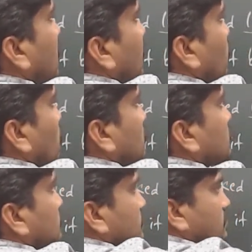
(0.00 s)
blue.
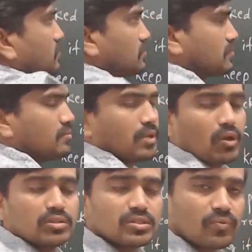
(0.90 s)

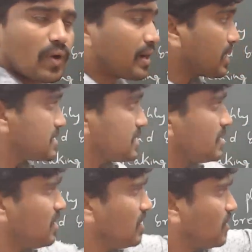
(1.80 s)
Because of what
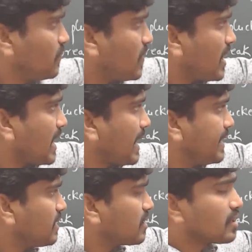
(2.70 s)
reason? We are
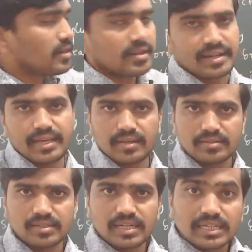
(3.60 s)
adding color
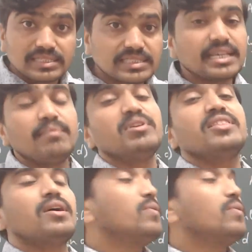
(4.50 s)
here. Same in the